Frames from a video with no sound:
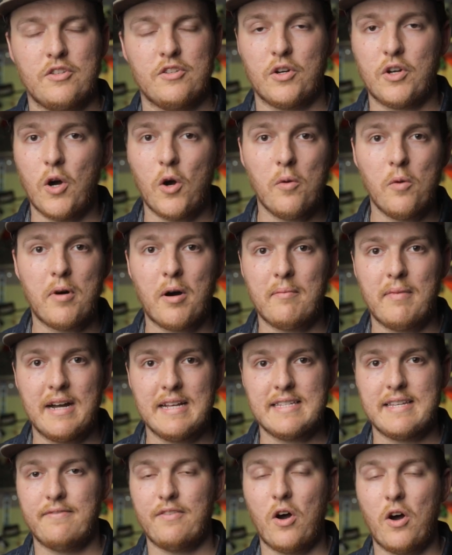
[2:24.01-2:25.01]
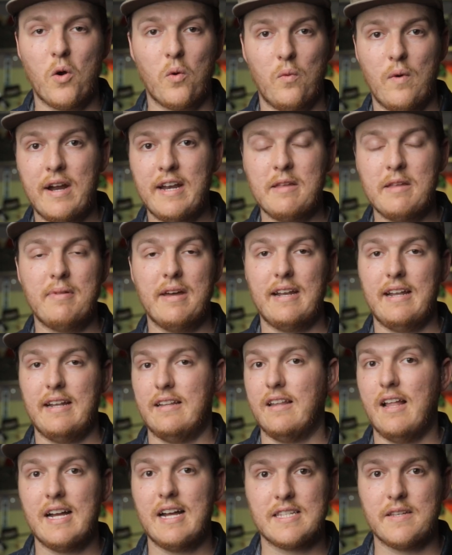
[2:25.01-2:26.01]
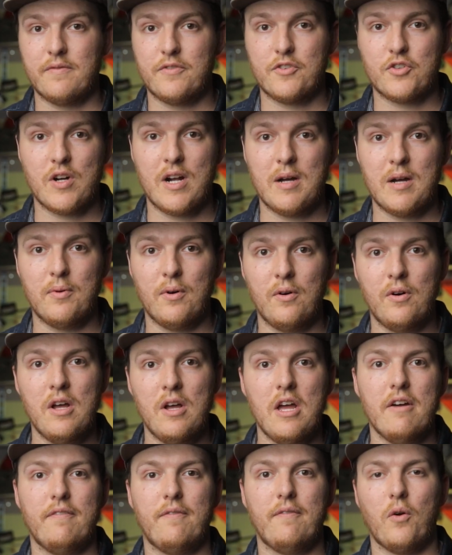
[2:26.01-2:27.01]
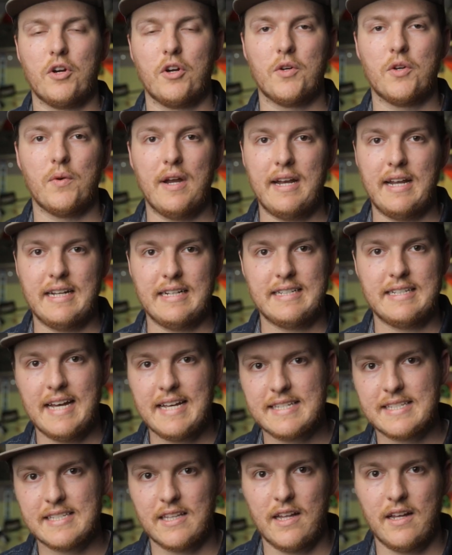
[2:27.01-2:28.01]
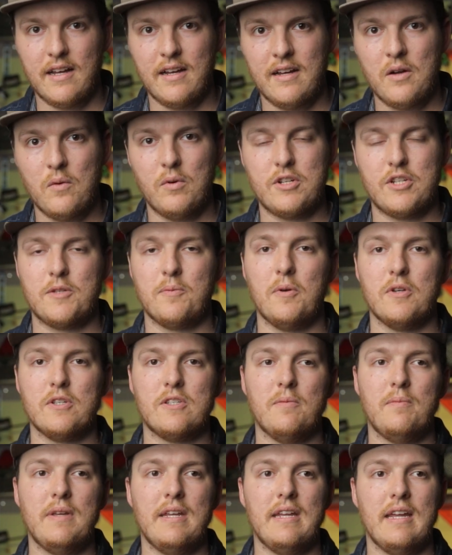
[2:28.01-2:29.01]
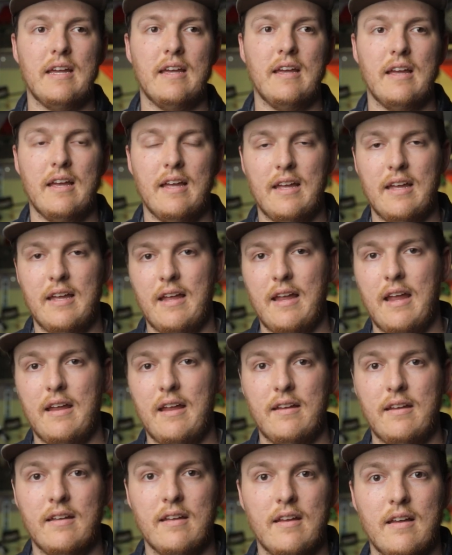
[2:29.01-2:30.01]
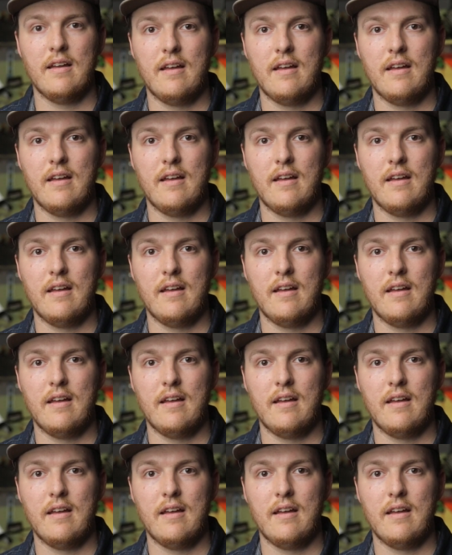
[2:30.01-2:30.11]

So cobalt mines have already been in lots of trouble for creating Tesla, which is supposed to be a